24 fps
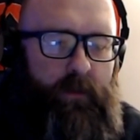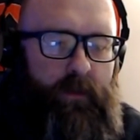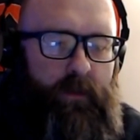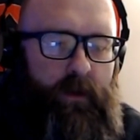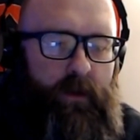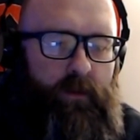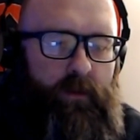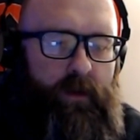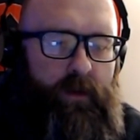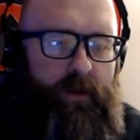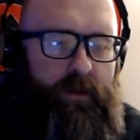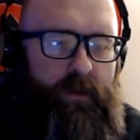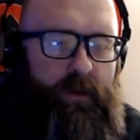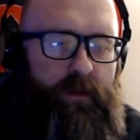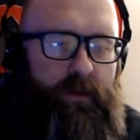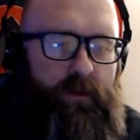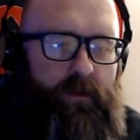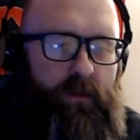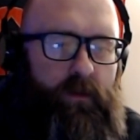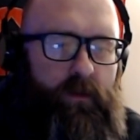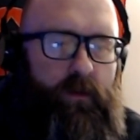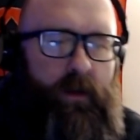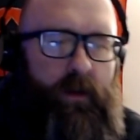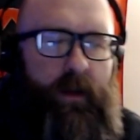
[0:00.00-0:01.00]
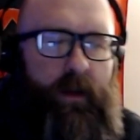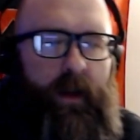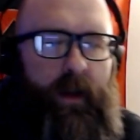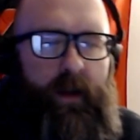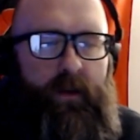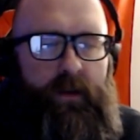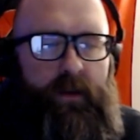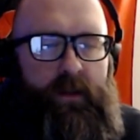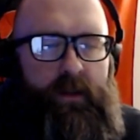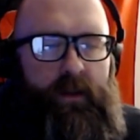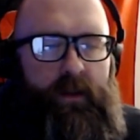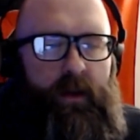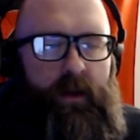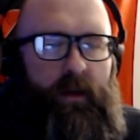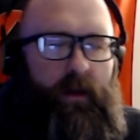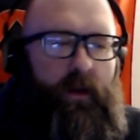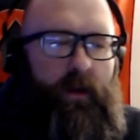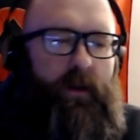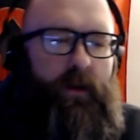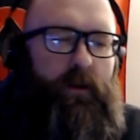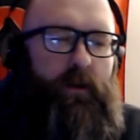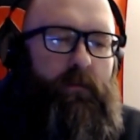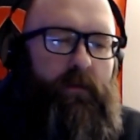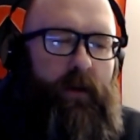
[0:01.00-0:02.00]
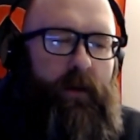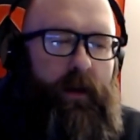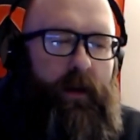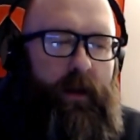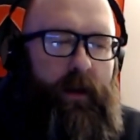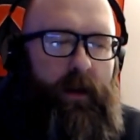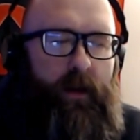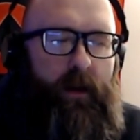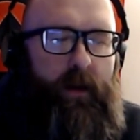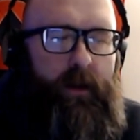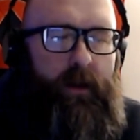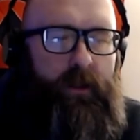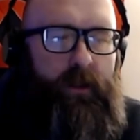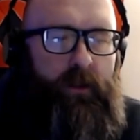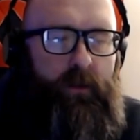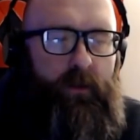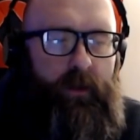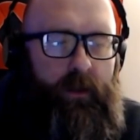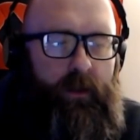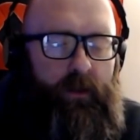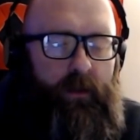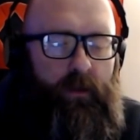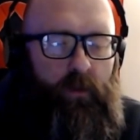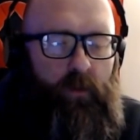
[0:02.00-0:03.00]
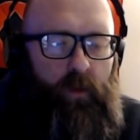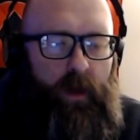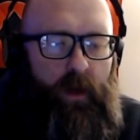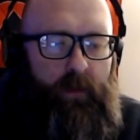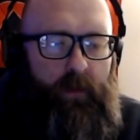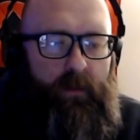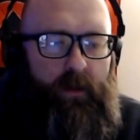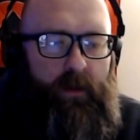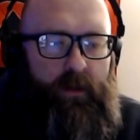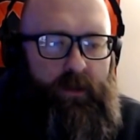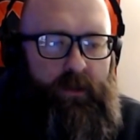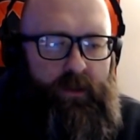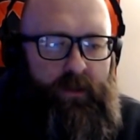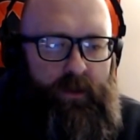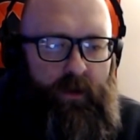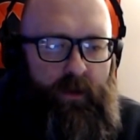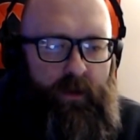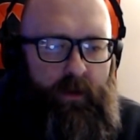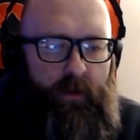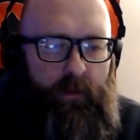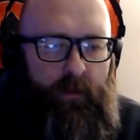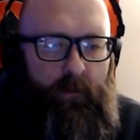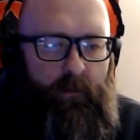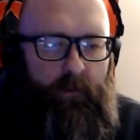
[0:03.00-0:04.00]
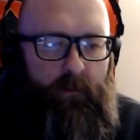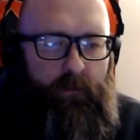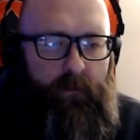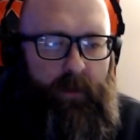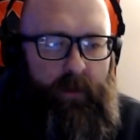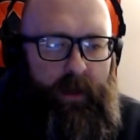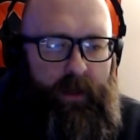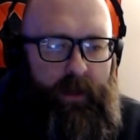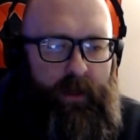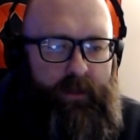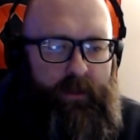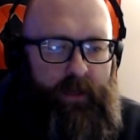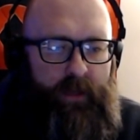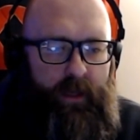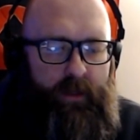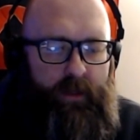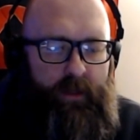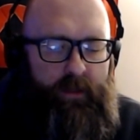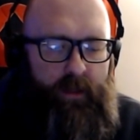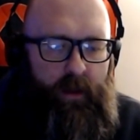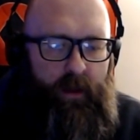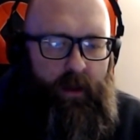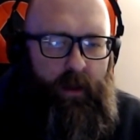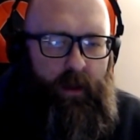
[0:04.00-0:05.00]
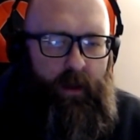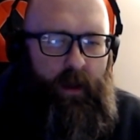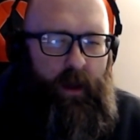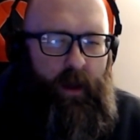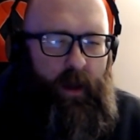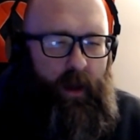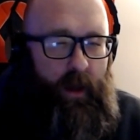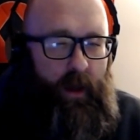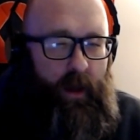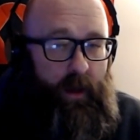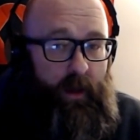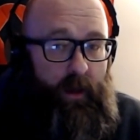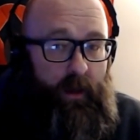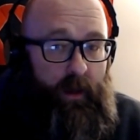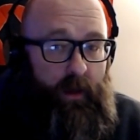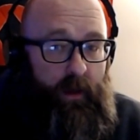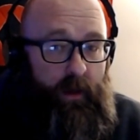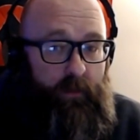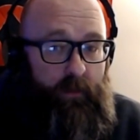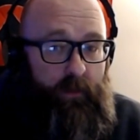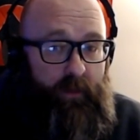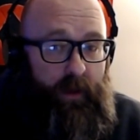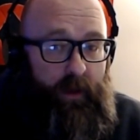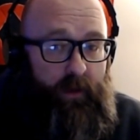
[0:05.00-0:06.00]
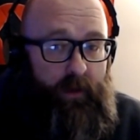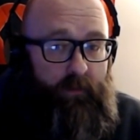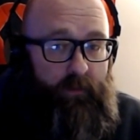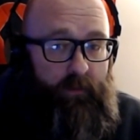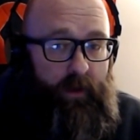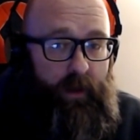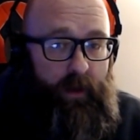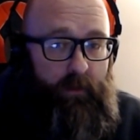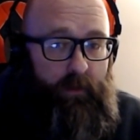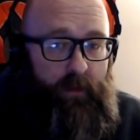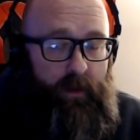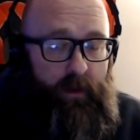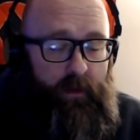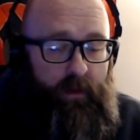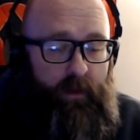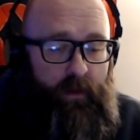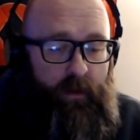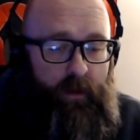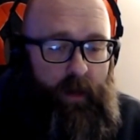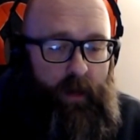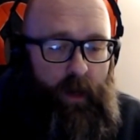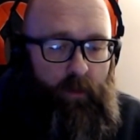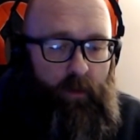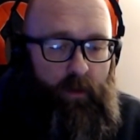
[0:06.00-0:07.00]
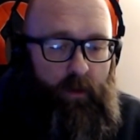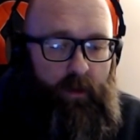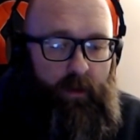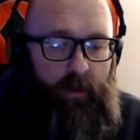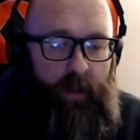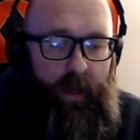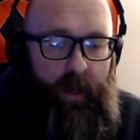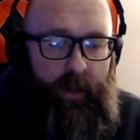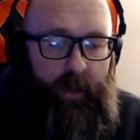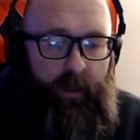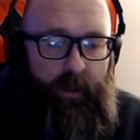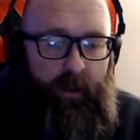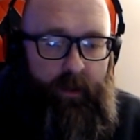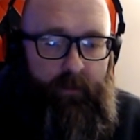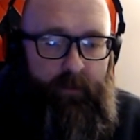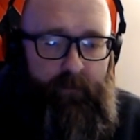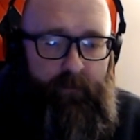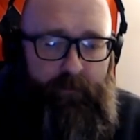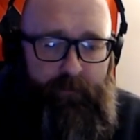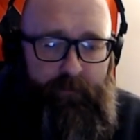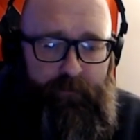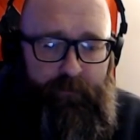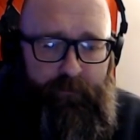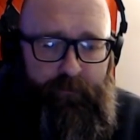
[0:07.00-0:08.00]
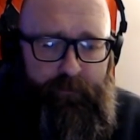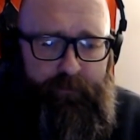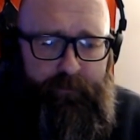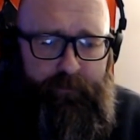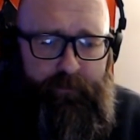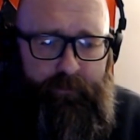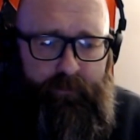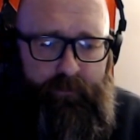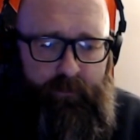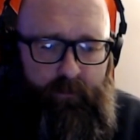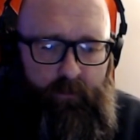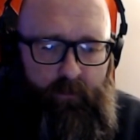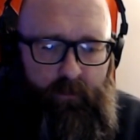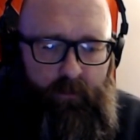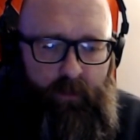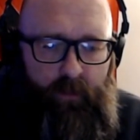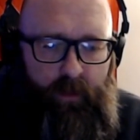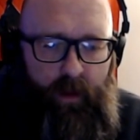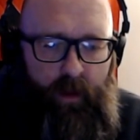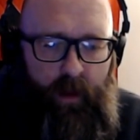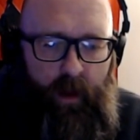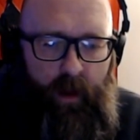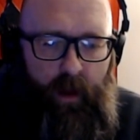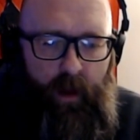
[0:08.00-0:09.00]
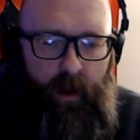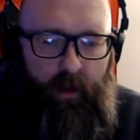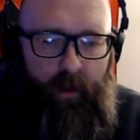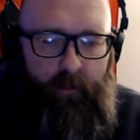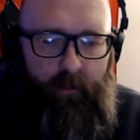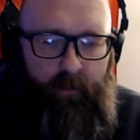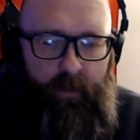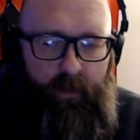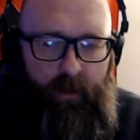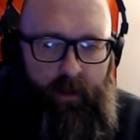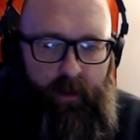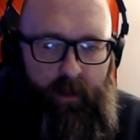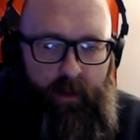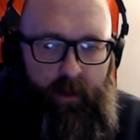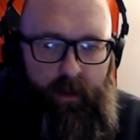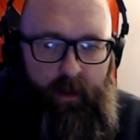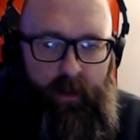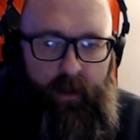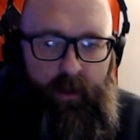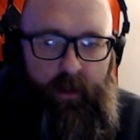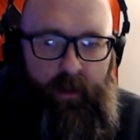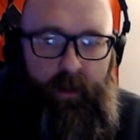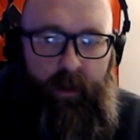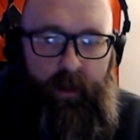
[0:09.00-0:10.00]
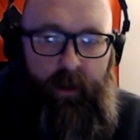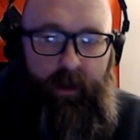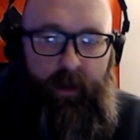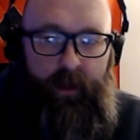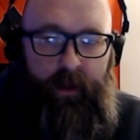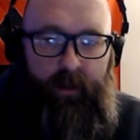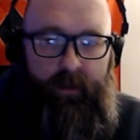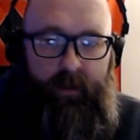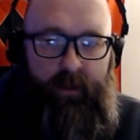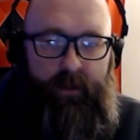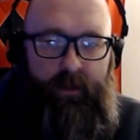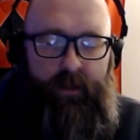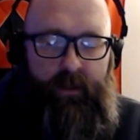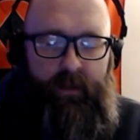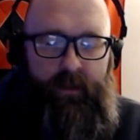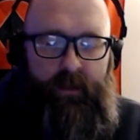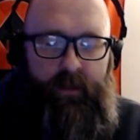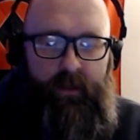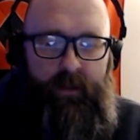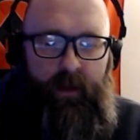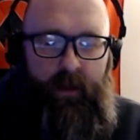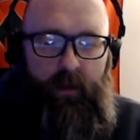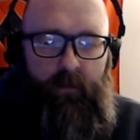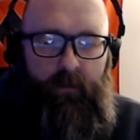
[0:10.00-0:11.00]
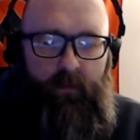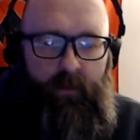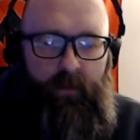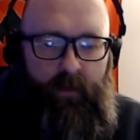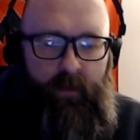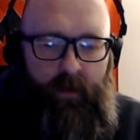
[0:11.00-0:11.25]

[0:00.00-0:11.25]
on questions real quick. Andersec, are you planning on doing the web cert beta test? If they invite me, I will gladly. Hint, hint to TCM.